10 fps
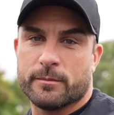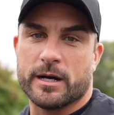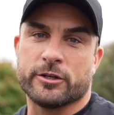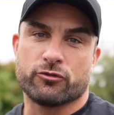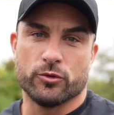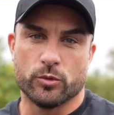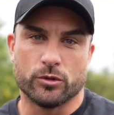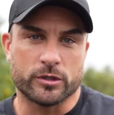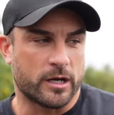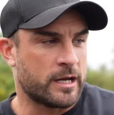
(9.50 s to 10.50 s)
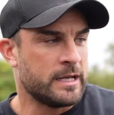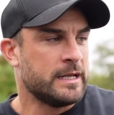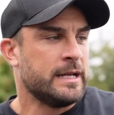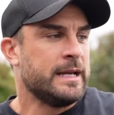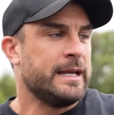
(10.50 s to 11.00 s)
of mine, Drew Walker.
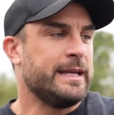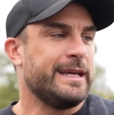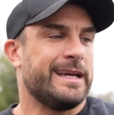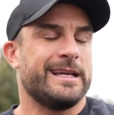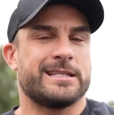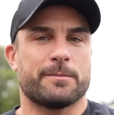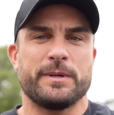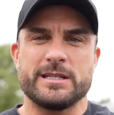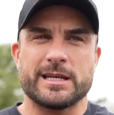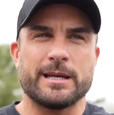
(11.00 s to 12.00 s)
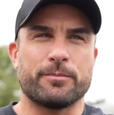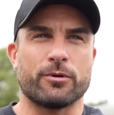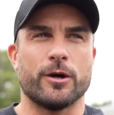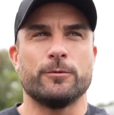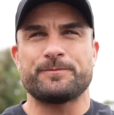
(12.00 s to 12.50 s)
He is a PCA
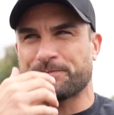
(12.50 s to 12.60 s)
pro.